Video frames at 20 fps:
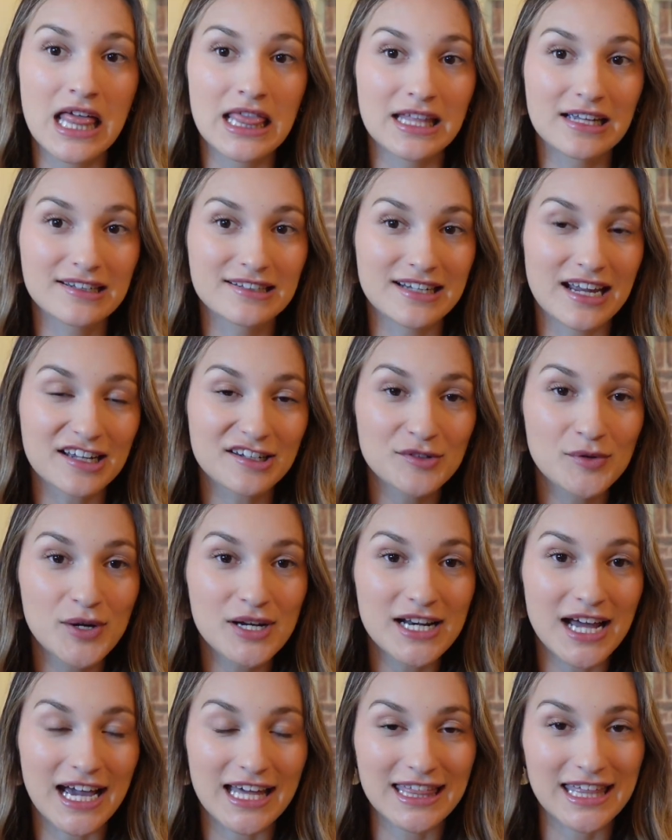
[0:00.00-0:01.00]
This next
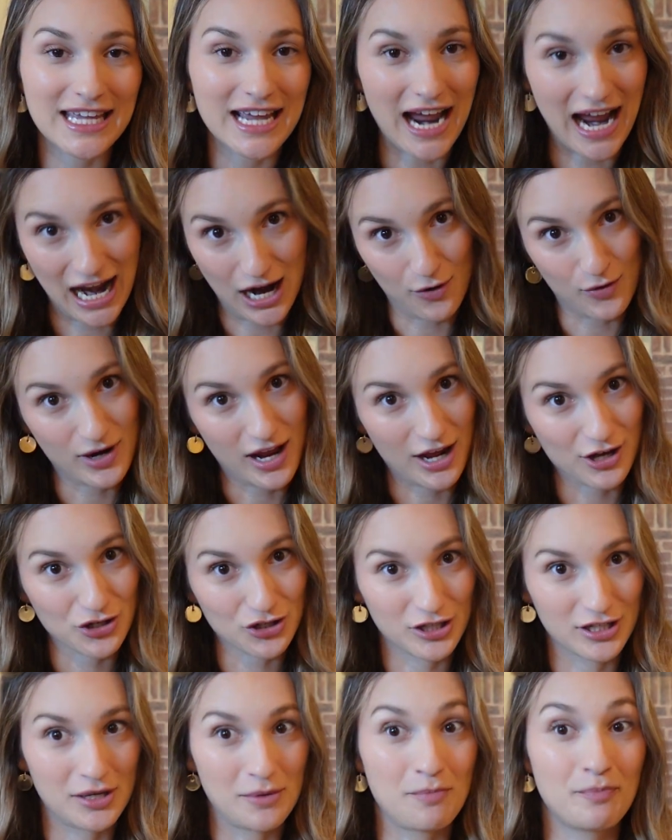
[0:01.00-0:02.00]
one I think I would
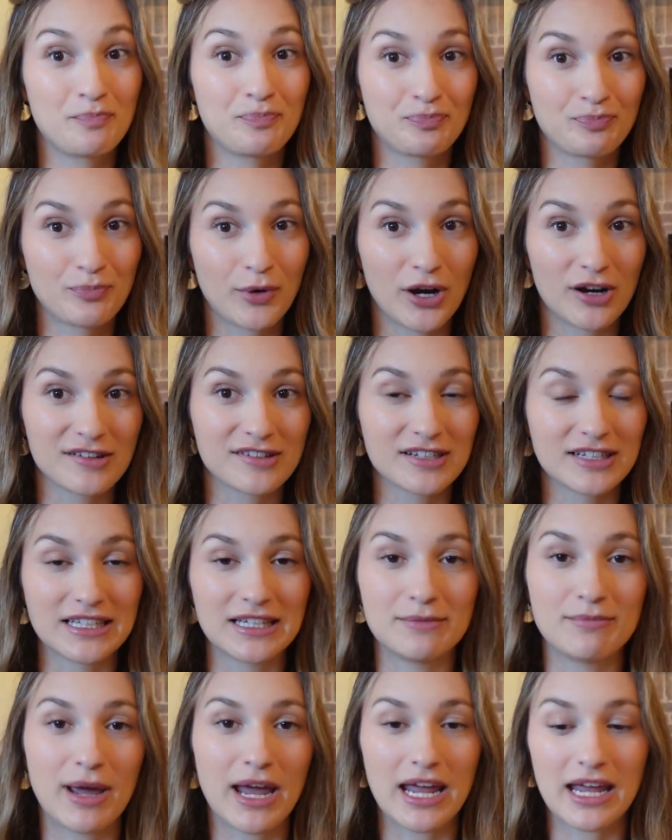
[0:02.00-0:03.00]
actually
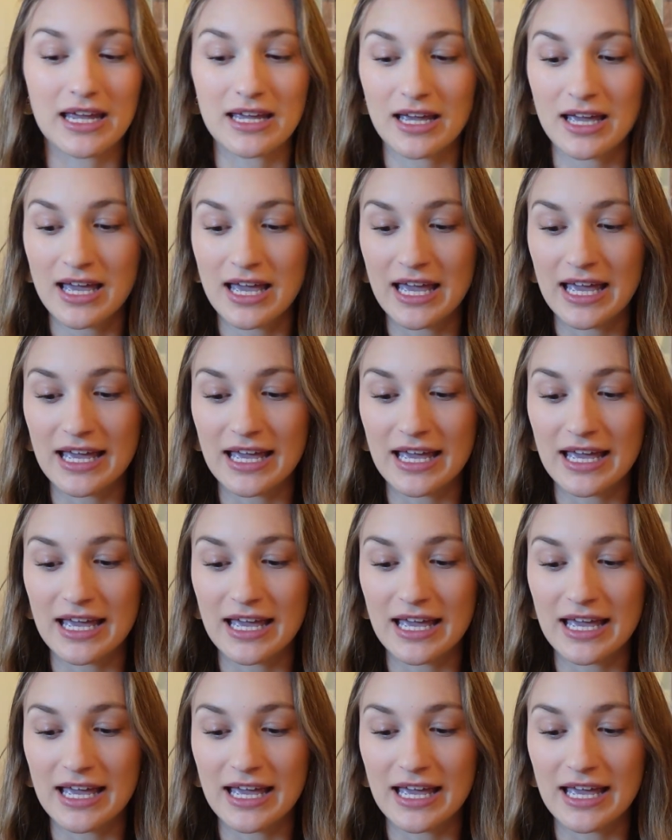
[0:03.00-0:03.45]
personally make